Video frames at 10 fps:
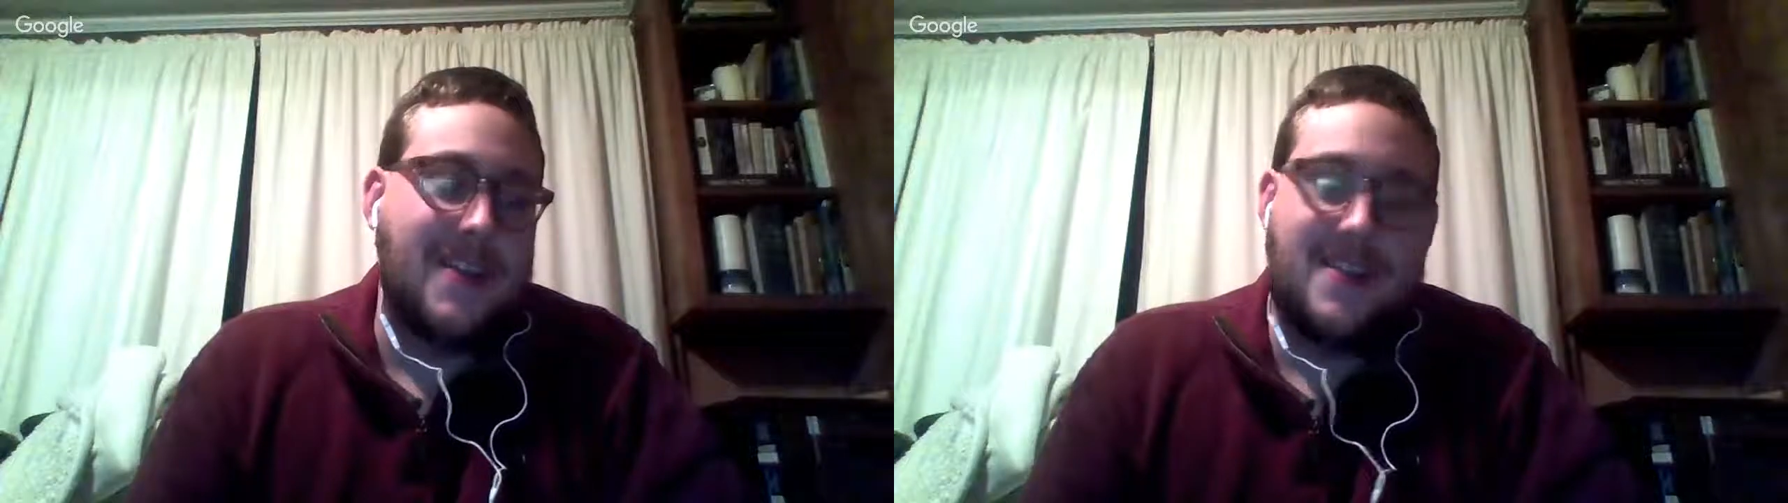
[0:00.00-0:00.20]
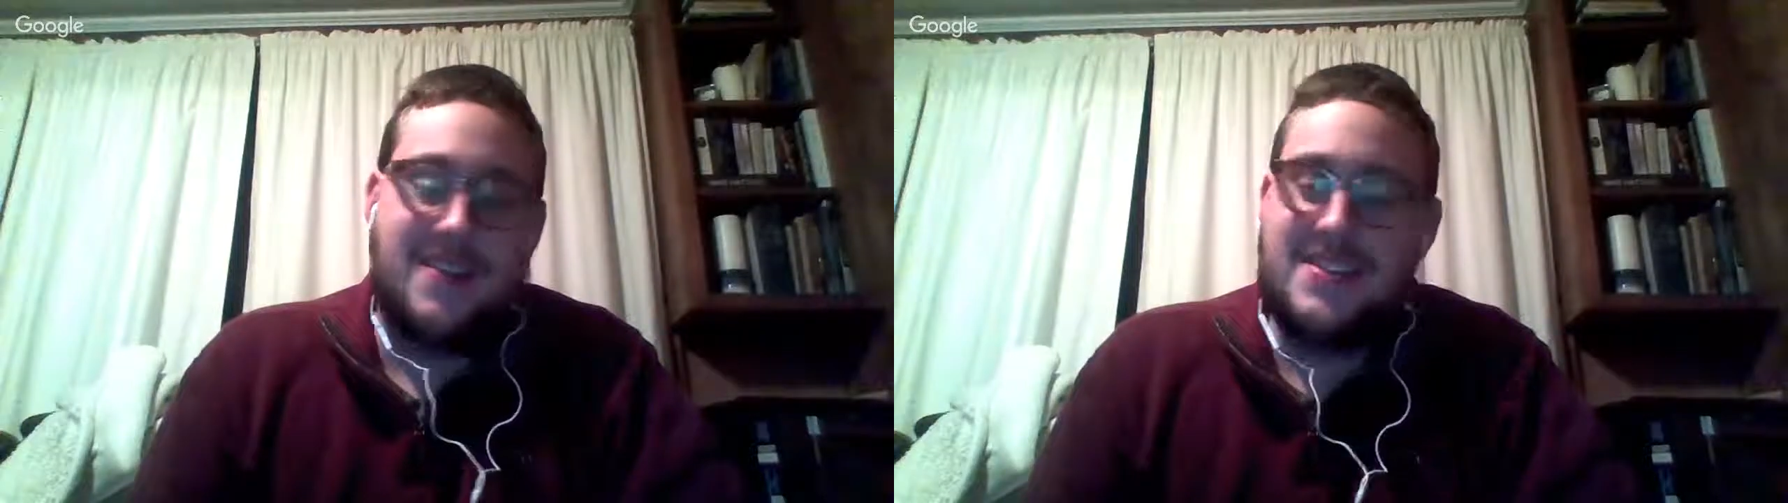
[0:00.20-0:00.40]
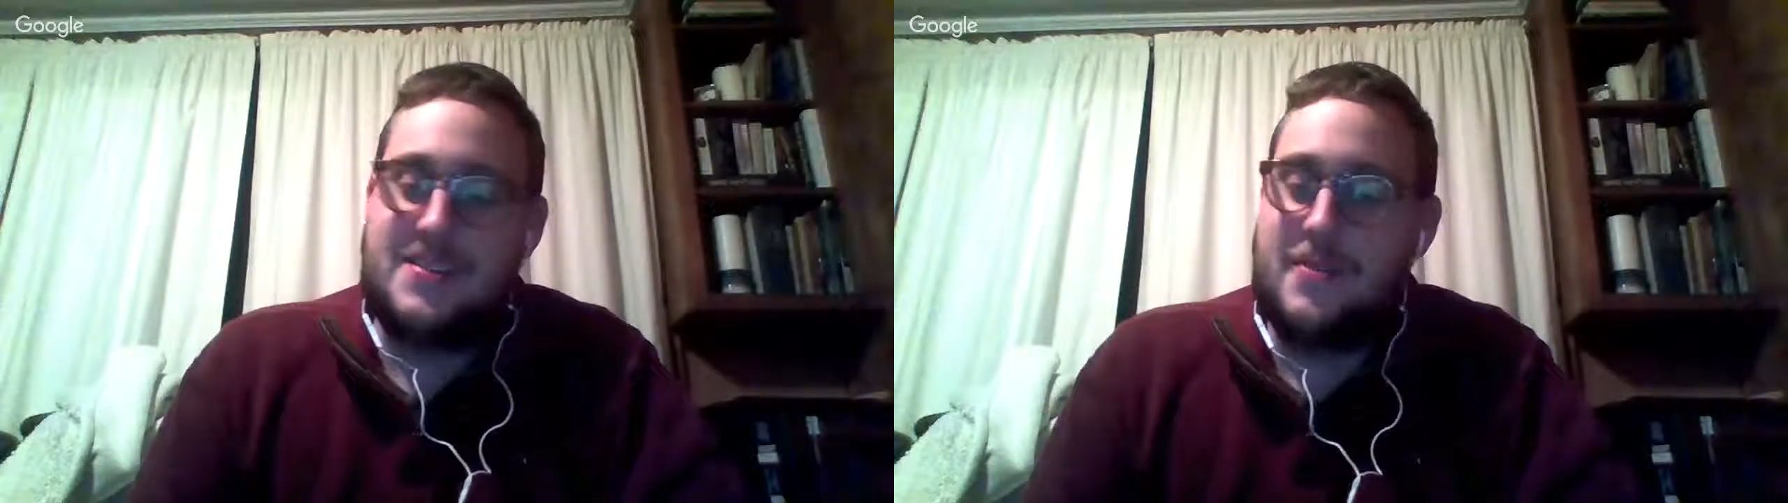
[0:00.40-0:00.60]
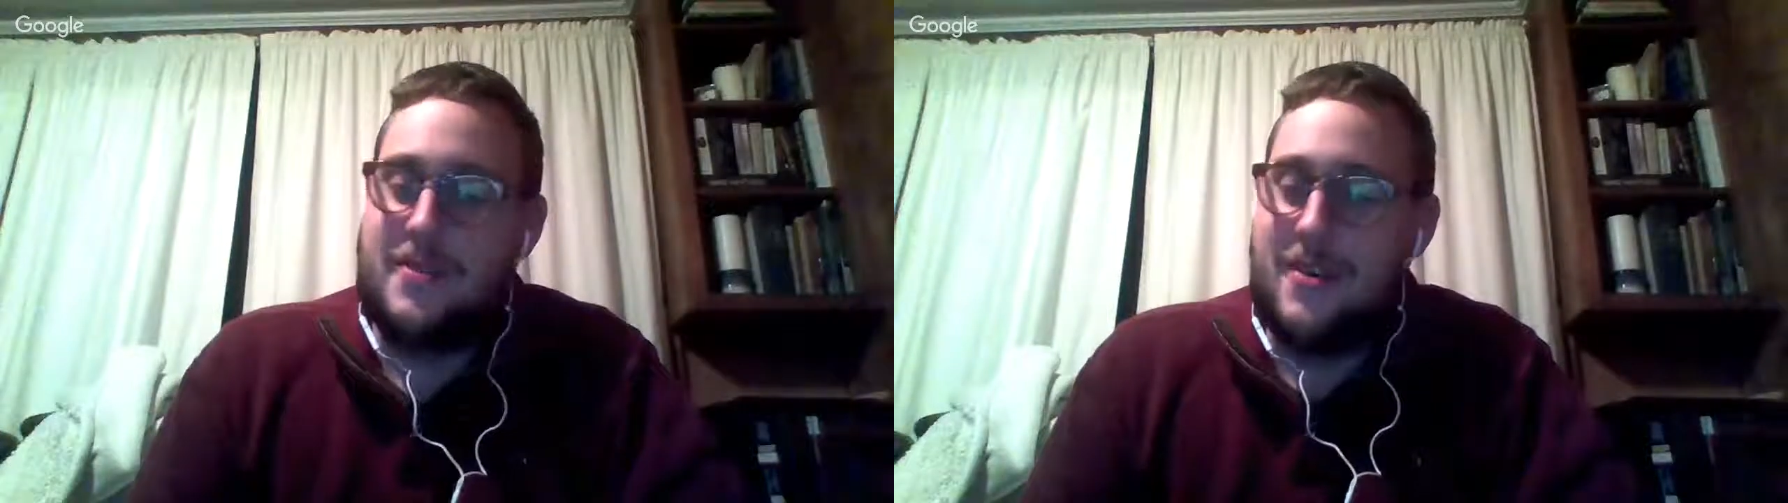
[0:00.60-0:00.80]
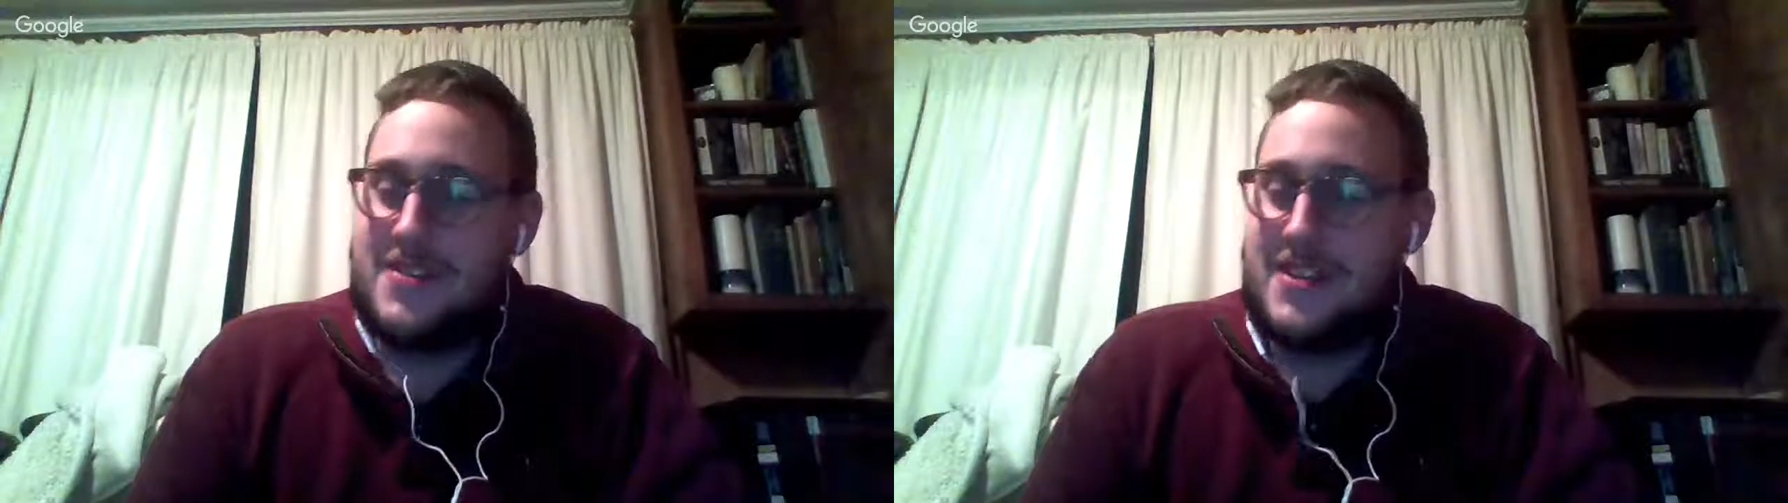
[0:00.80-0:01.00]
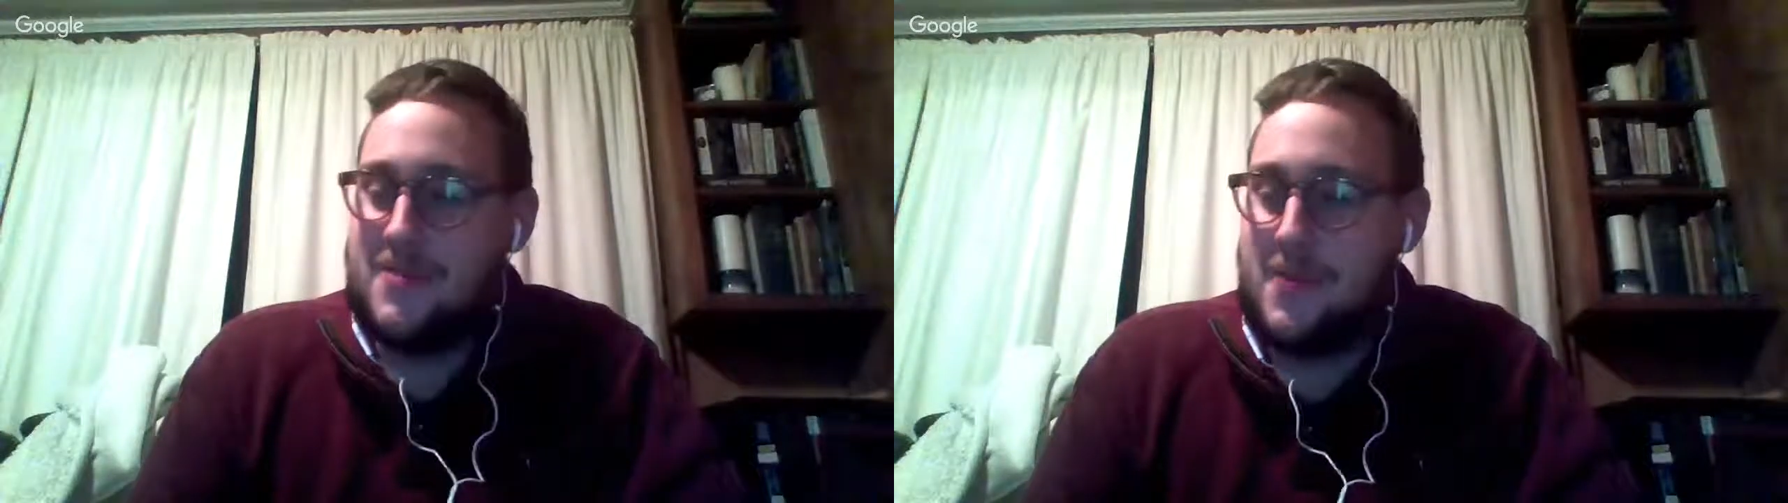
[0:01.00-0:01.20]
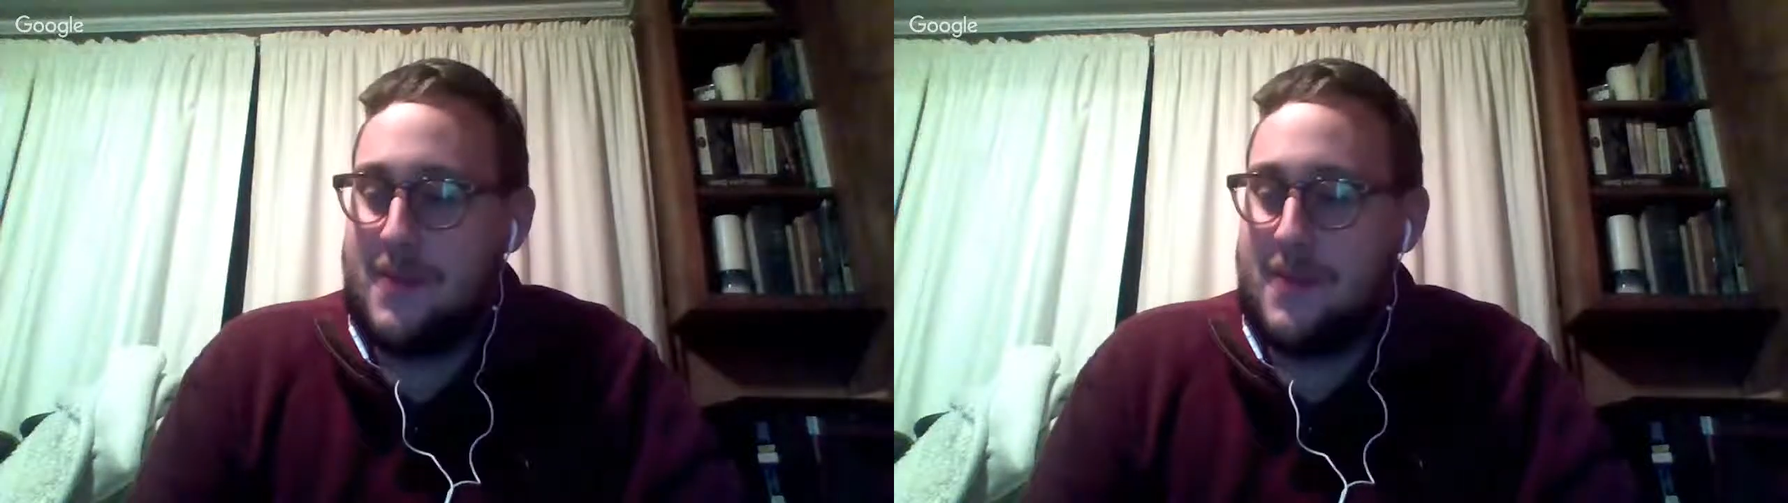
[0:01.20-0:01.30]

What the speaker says: this Morosi rumor